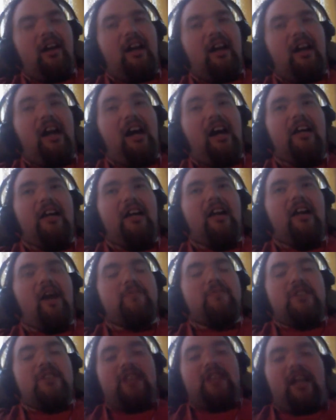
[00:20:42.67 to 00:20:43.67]

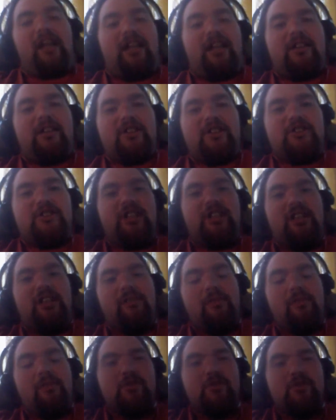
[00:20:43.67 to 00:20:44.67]
I guess to
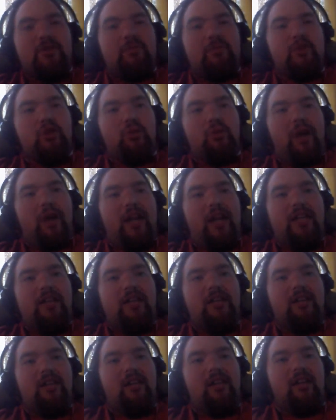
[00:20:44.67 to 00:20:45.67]
give him some
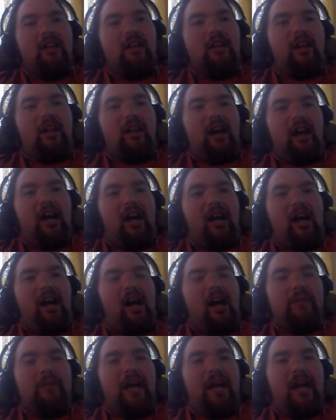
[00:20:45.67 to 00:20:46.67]
credit,
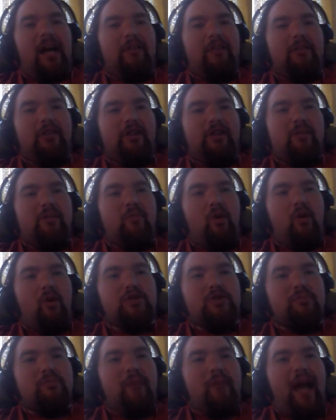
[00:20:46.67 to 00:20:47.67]
I'm not really
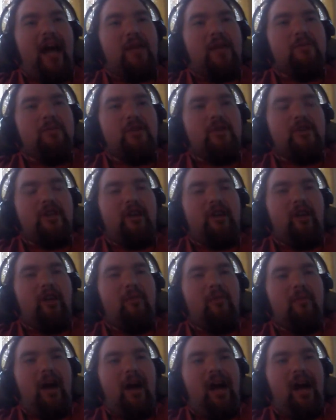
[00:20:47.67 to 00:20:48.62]
most mad with him.